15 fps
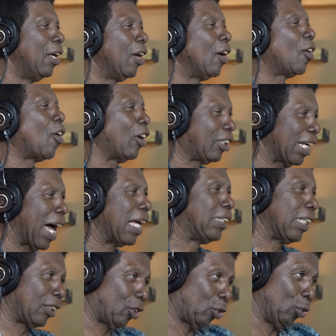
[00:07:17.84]
doing, cut
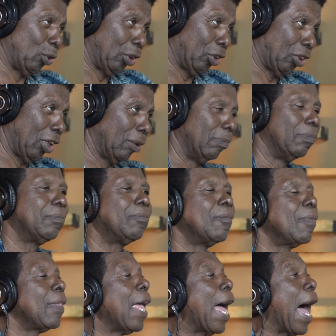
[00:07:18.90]
ass, excuse the term,
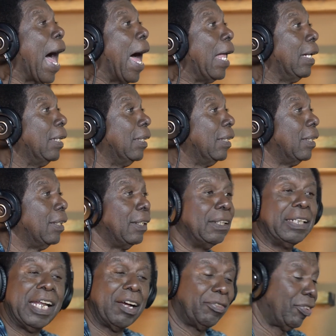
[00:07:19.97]
and
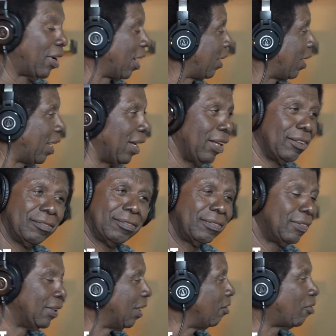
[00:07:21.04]
never again.
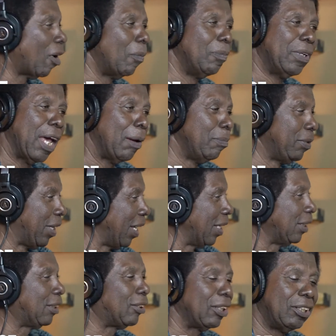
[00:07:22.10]
From them
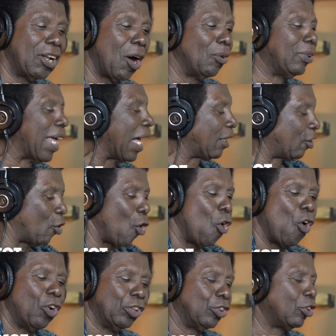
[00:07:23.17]
days to now, that
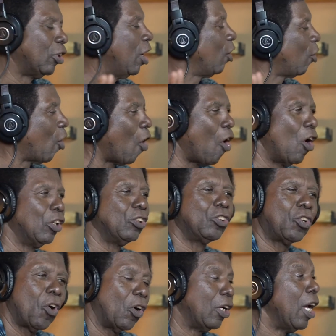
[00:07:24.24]
gone.
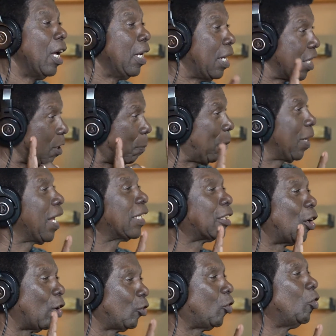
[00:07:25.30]
Discipline has a
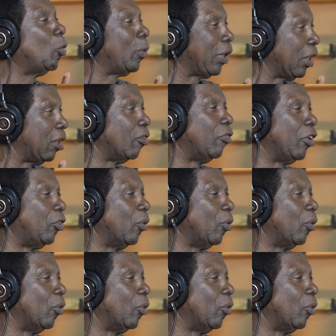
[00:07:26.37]
lot to do with individuals.